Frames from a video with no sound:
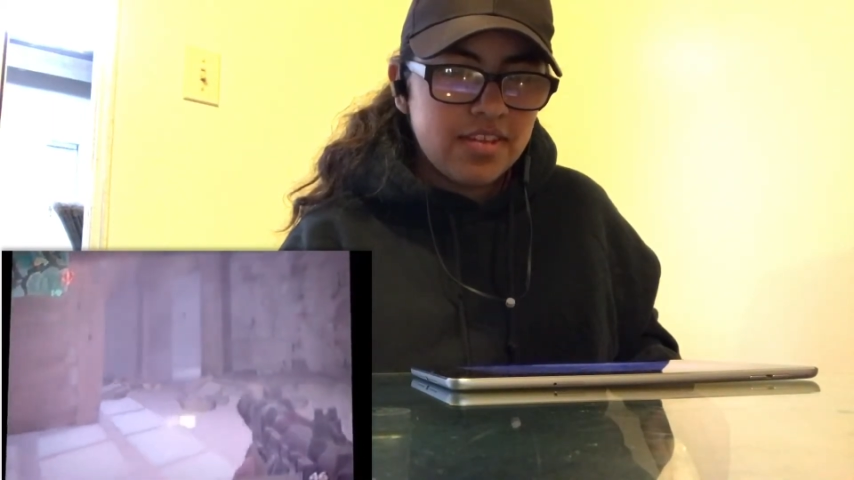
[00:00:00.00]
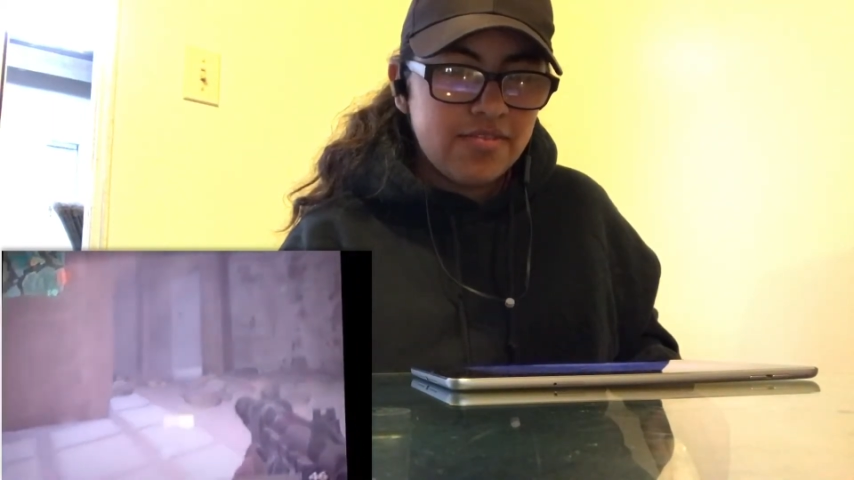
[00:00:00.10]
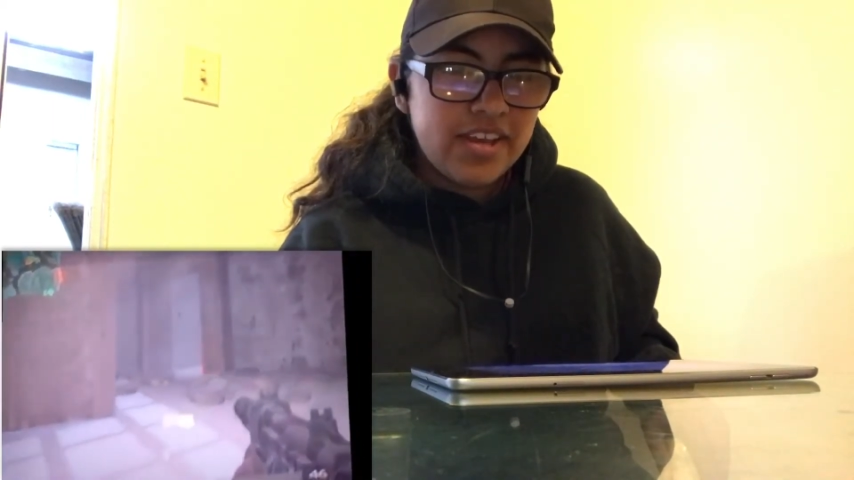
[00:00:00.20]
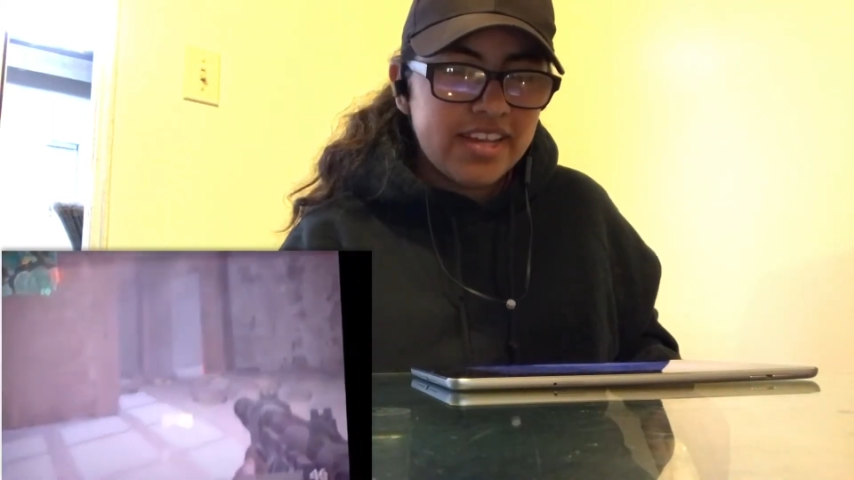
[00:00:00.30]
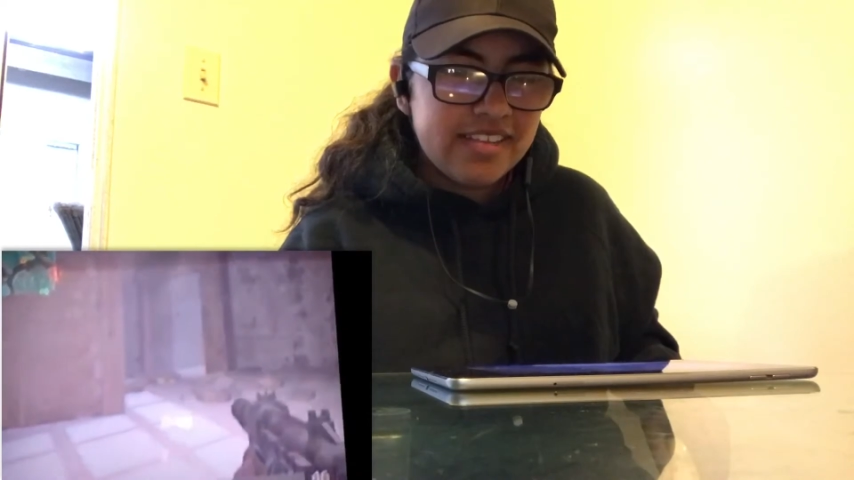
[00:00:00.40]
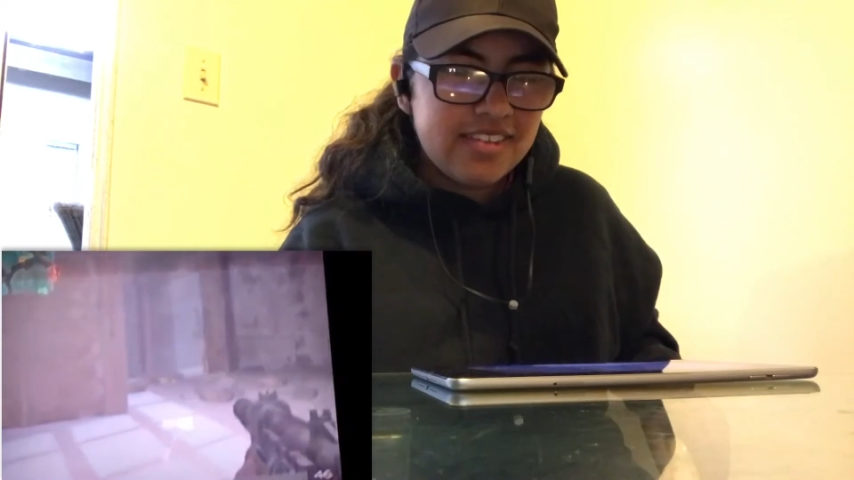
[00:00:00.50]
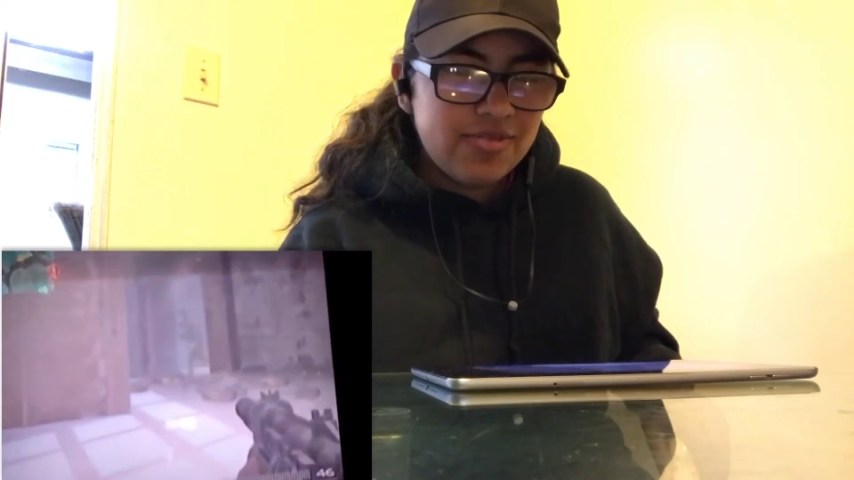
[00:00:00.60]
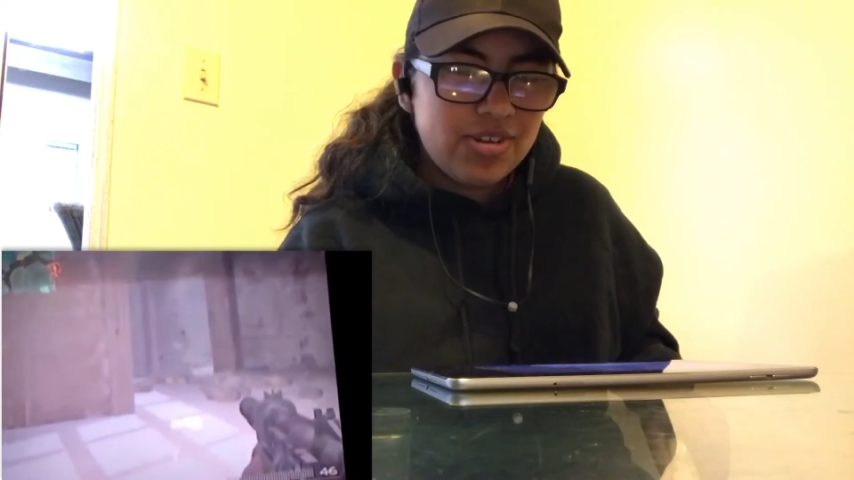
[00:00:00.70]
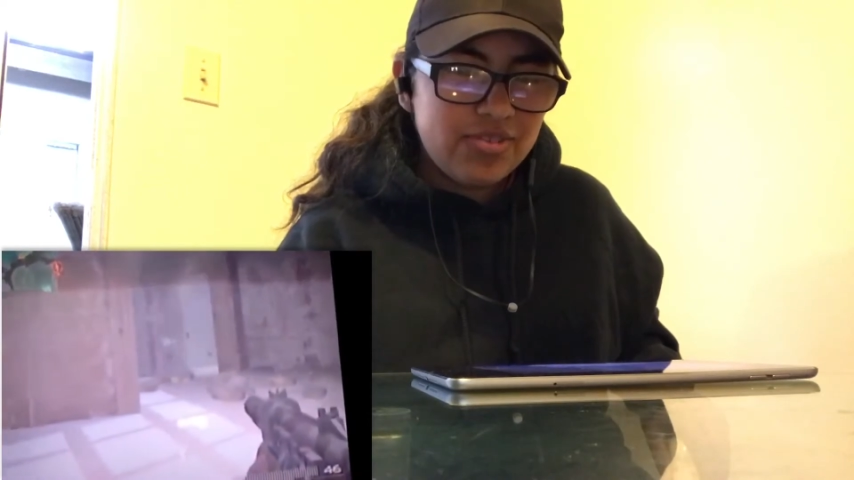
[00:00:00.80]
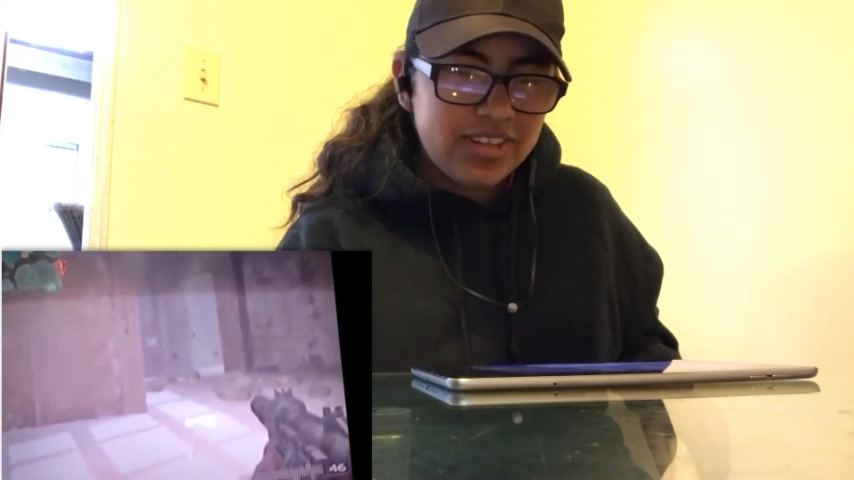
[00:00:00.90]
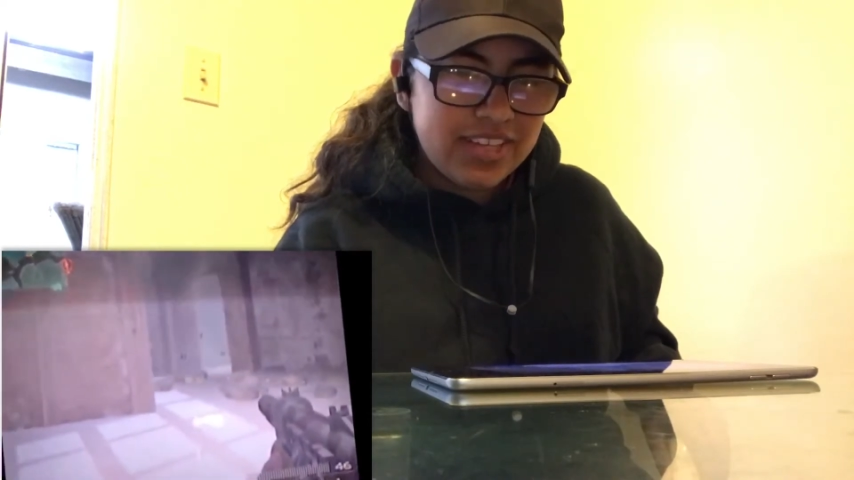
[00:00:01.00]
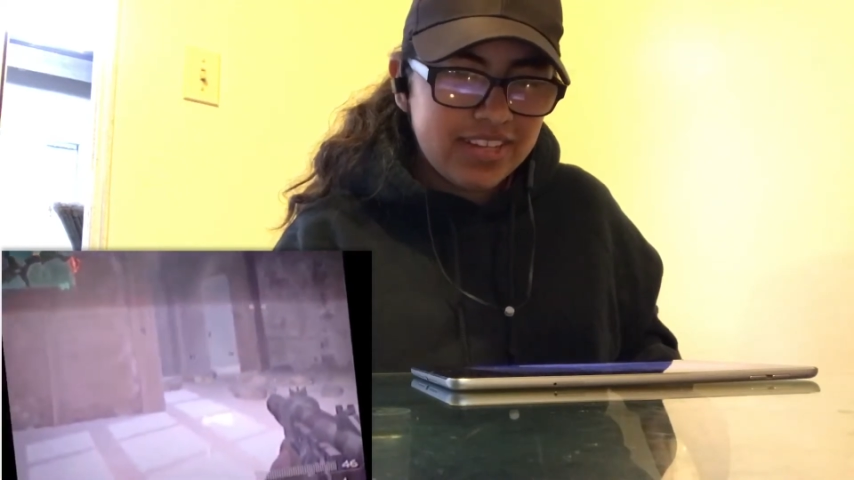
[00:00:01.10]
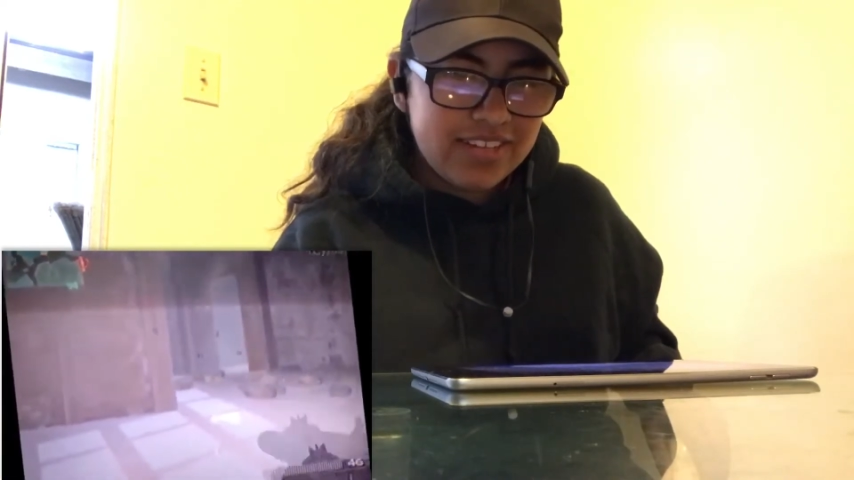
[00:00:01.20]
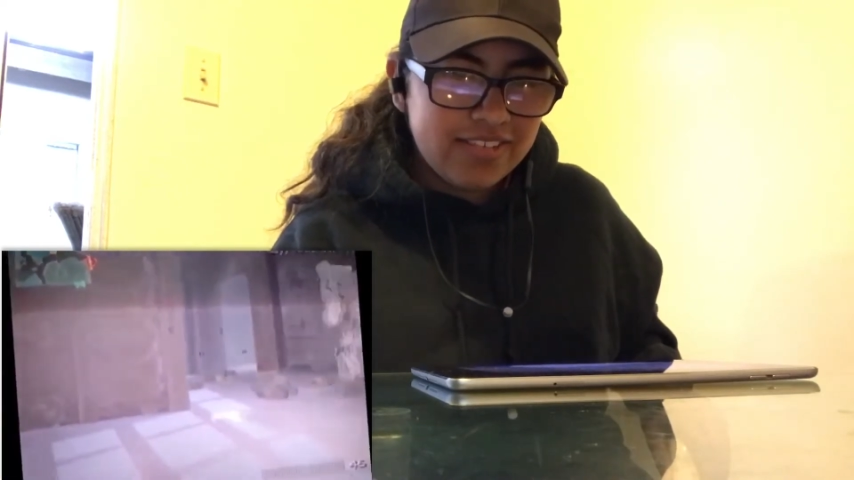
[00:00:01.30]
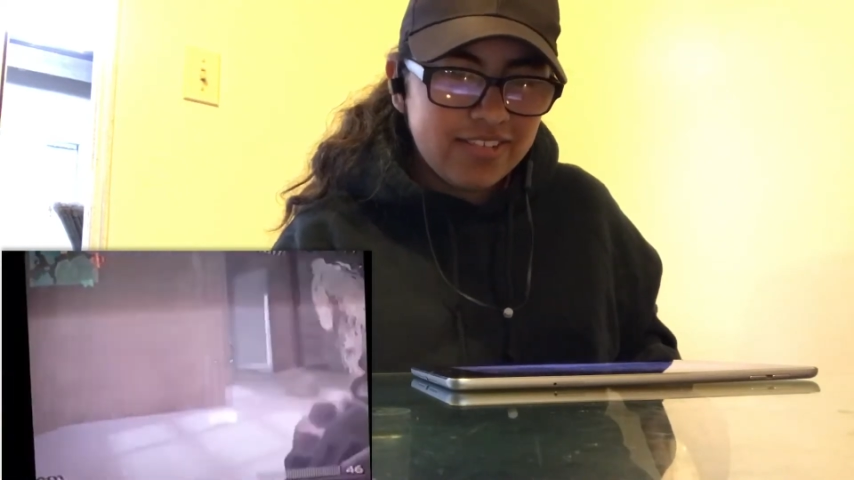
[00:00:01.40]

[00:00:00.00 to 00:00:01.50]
If I get someone with that,